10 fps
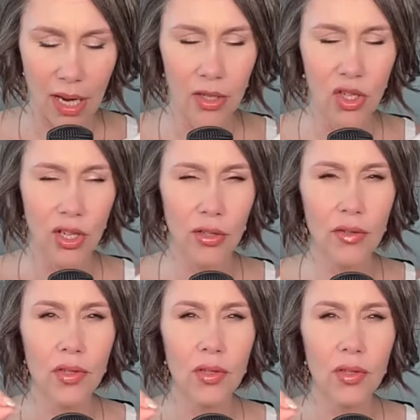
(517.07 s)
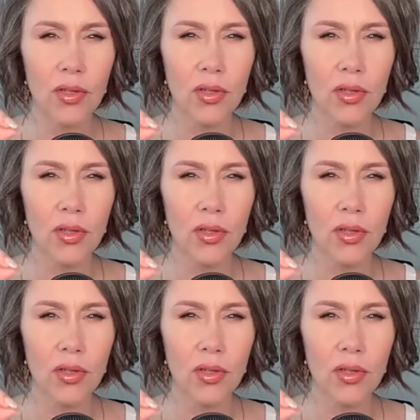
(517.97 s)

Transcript: and she used a